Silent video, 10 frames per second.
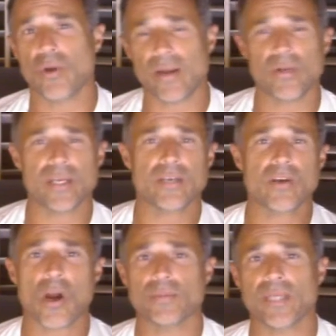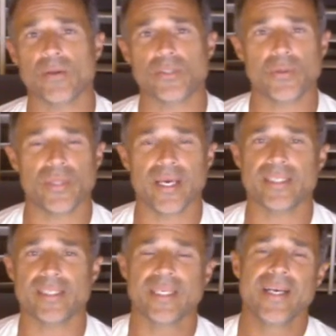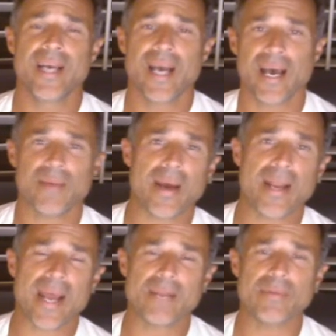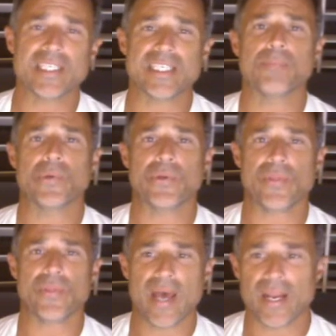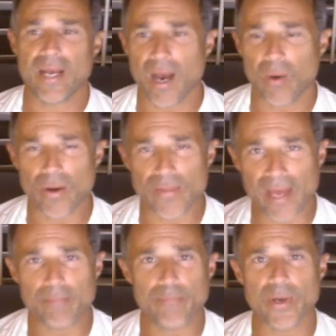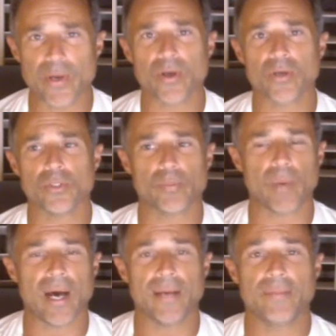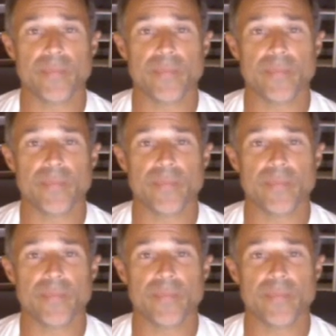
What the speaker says: I don't eat carbs, I don't do this. Mine had to be simpler than that. I wanted that empirical spot.